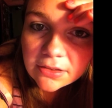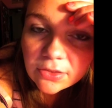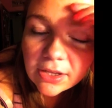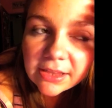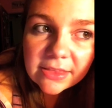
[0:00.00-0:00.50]

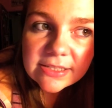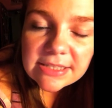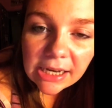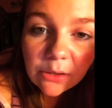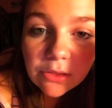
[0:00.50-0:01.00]
like this
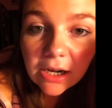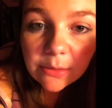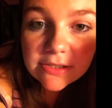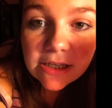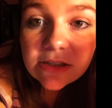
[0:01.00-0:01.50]
town that I
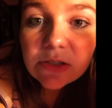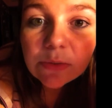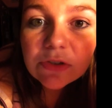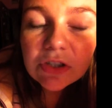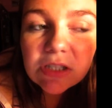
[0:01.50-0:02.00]
was in, so it
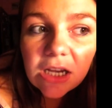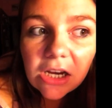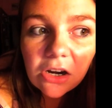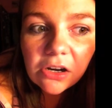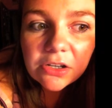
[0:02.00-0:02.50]
was just
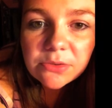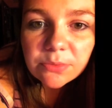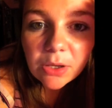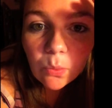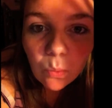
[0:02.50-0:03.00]
like, are you
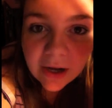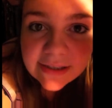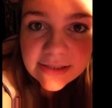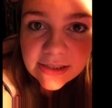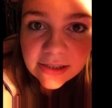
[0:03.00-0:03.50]
like
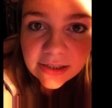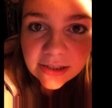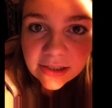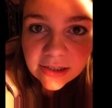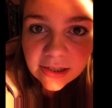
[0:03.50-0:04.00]
what?
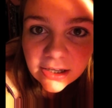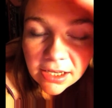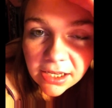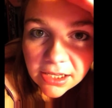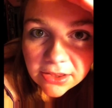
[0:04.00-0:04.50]

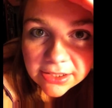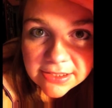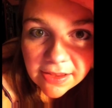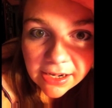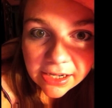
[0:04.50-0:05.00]
Like,
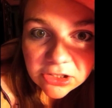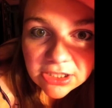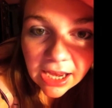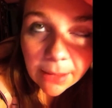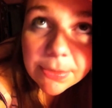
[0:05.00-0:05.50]
did that
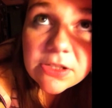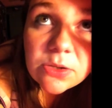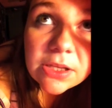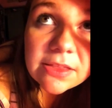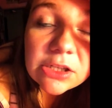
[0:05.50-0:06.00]
actually happen?
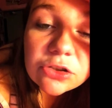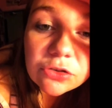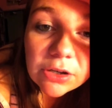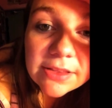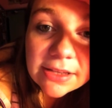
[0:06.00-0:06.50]
So like they
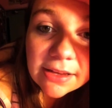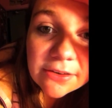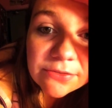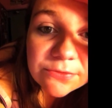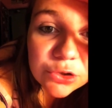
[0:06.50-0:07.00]

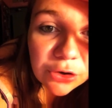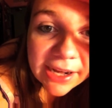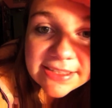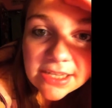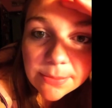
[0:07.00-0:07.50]
like
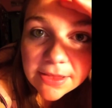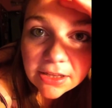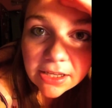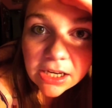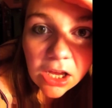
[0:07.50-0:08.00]
tracked him and they
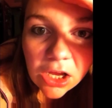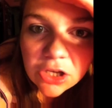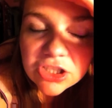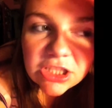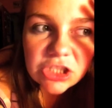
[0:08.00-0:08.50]
like
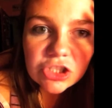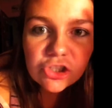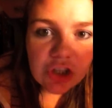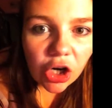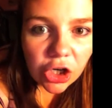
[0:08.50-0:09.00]
to this
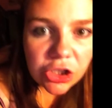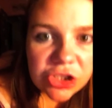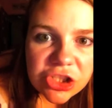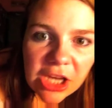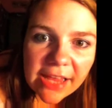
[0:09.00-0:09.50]

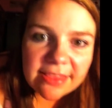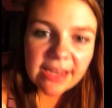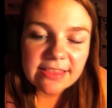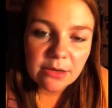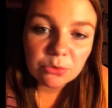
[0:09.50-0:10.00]
church, and
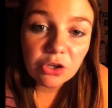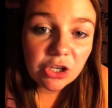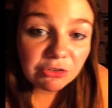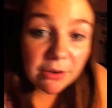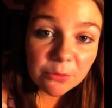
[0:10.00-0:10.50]
like they were
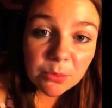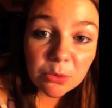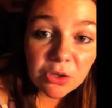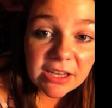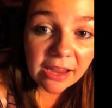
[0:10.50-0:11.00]
looking around for him. They were
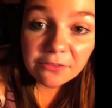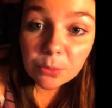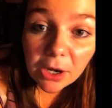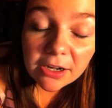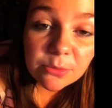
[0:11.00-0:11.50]
looking
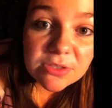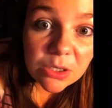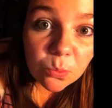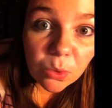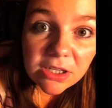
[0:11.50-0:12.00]
everywhere, and it was
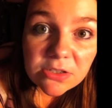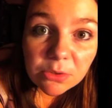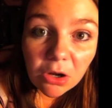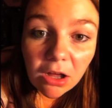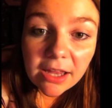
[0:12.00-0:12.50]
like, what is
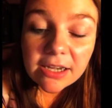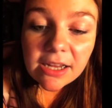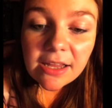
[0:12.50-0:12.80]
going on?